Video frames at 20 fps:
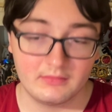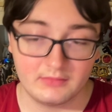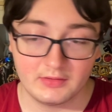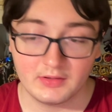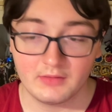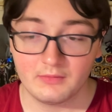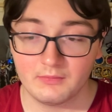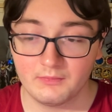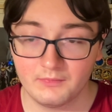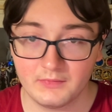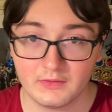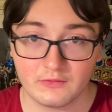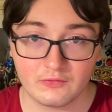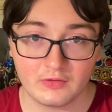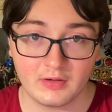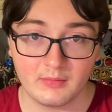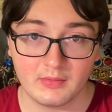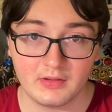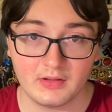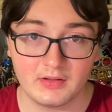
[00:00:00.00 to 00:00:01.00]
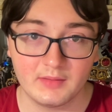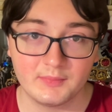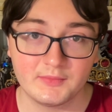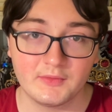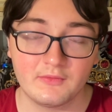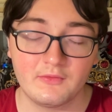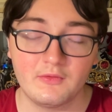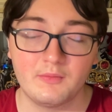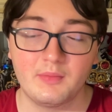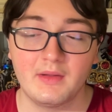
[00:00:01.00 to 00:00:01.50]
you know Astronema Ecliptor
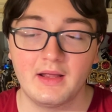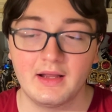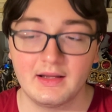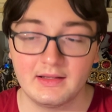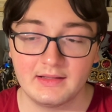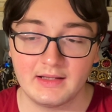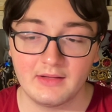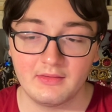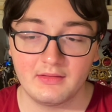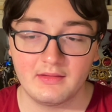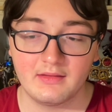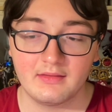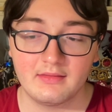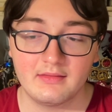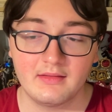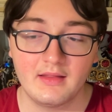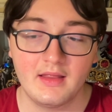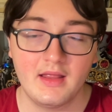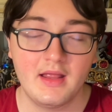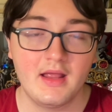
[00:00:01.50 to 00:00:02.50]
two pack and now this.